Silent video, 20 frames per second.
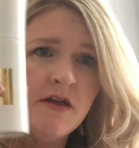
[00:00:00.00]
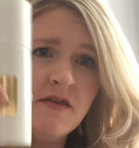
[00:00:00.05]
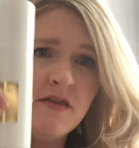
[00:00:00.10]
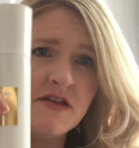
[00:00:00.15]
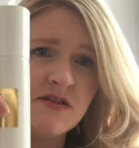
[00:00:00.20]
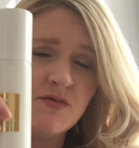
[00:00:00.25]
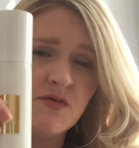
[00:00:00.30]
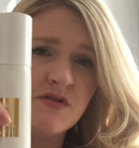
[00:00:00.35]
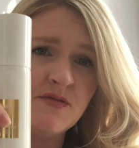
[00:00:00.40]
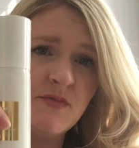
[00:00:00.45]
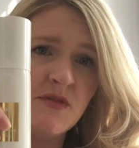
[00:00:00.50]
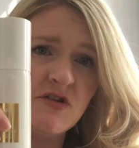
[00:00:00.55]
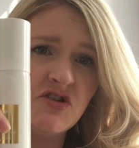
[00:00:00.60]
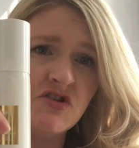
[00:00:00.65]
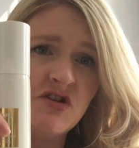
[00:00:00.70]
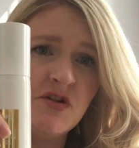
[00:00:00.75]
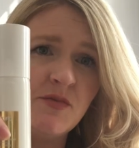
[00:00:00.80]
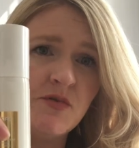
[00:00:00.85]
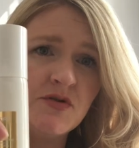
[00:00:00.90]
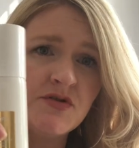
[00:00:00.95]
This one's much
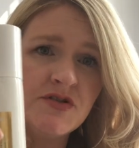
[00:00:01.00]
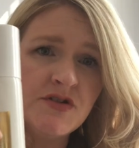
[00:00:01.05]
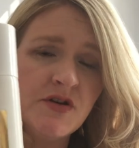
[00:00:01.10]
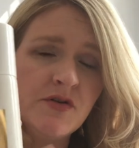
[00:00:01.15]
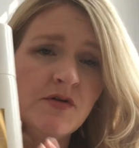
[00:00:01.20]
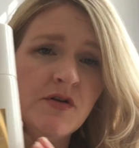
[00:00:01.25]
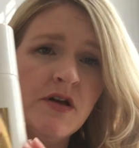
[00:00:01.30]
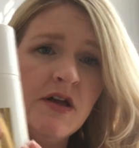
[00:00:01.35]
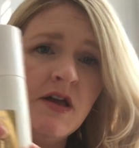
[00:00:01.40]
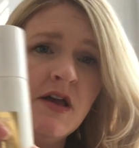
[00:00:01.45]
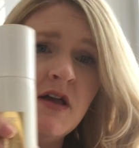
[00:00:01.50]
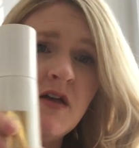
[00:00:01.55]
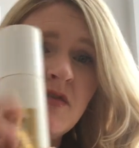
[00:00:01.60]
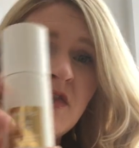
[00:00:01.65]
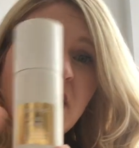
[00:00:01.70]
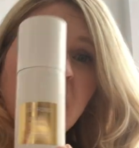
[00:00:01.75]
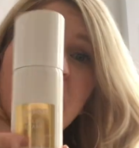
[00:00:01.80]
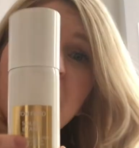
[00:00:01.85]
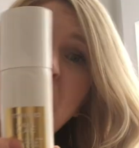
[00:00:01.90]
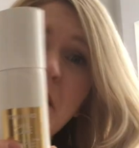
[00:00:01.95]
cheaper. So
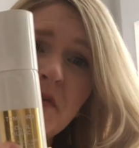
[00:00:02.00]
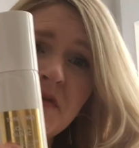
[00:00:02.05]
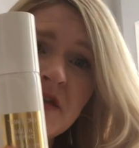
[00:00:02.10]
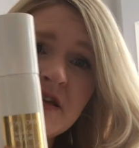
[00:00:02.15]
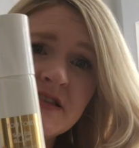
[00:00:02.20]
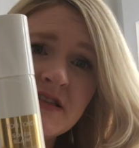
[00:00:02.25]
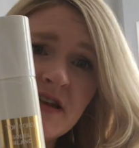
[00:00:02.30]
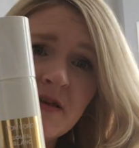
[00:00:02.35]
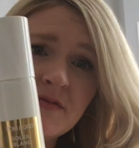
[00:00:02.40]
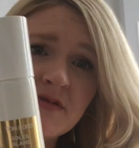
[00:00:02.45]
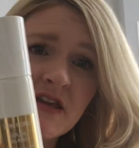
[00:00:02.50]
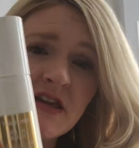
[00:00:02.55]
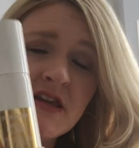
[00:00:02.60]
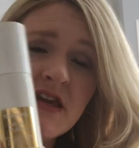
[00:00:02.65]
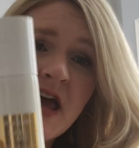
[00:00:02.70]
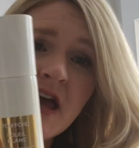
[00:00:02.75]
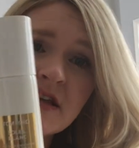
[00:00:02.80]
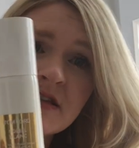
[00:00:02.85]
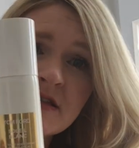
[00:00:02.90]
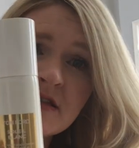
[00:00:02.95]
they came out with this and I was like,
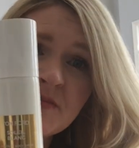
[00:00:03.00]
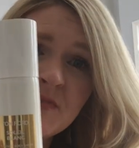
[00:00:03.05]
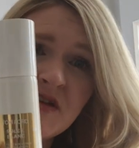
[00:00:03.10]
yes,